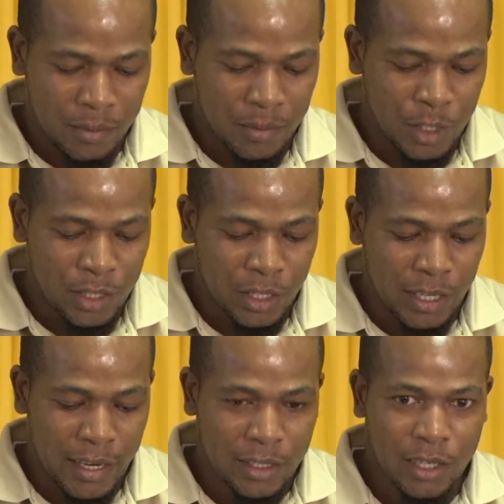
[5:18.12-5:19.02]
Just
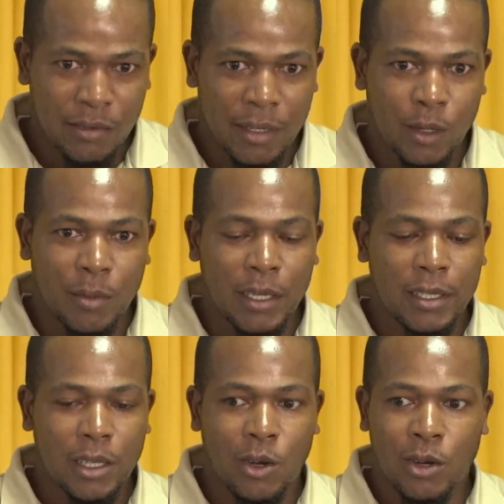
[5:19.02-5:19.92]
here to give an
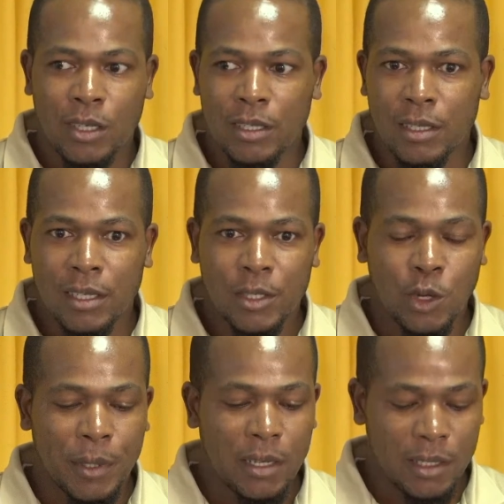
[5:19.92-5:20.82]
update on
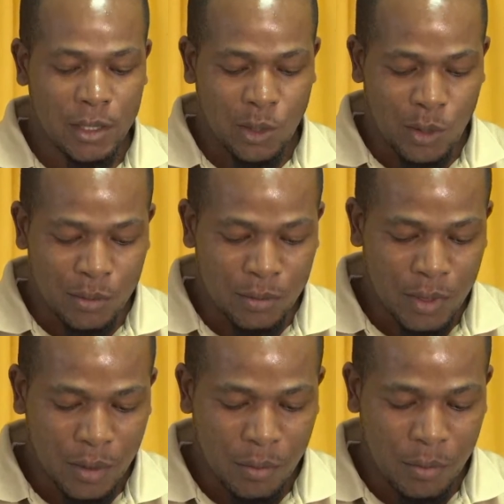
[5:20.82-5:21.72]
Tropical Storm
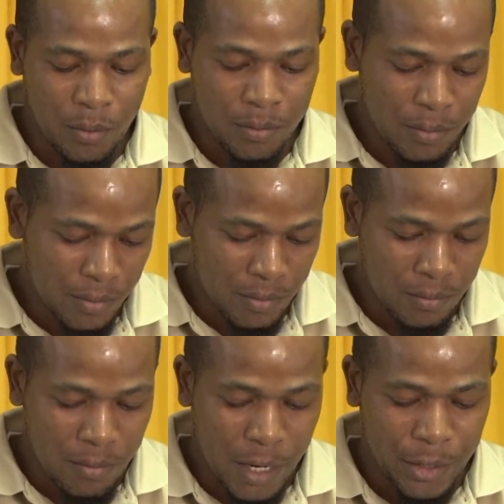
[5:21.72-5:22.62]

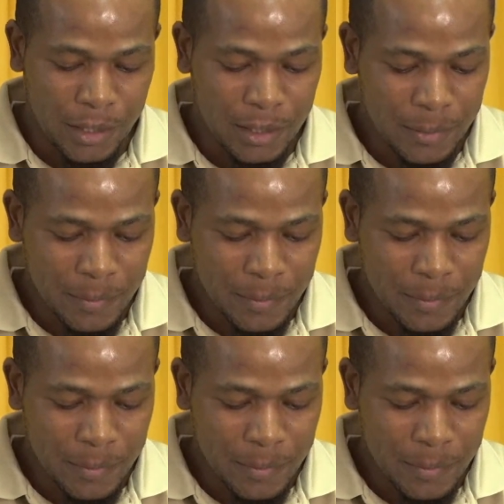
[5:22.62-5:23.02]
Beryl.